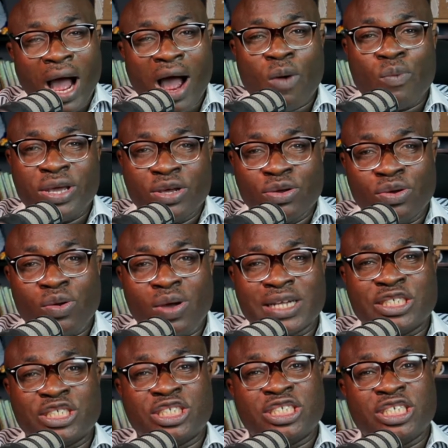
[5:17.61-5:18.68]
are we going to
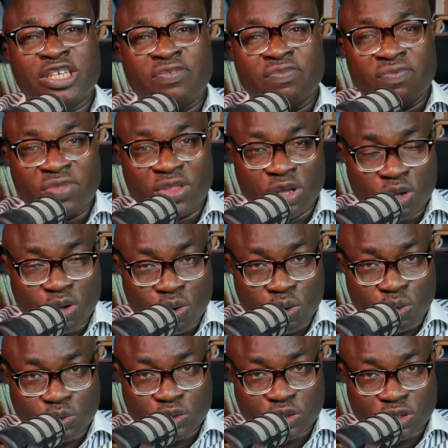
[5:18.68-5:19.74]
achieve the
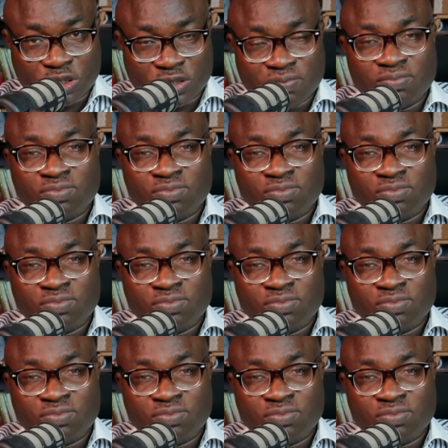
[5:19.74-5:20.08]
goals?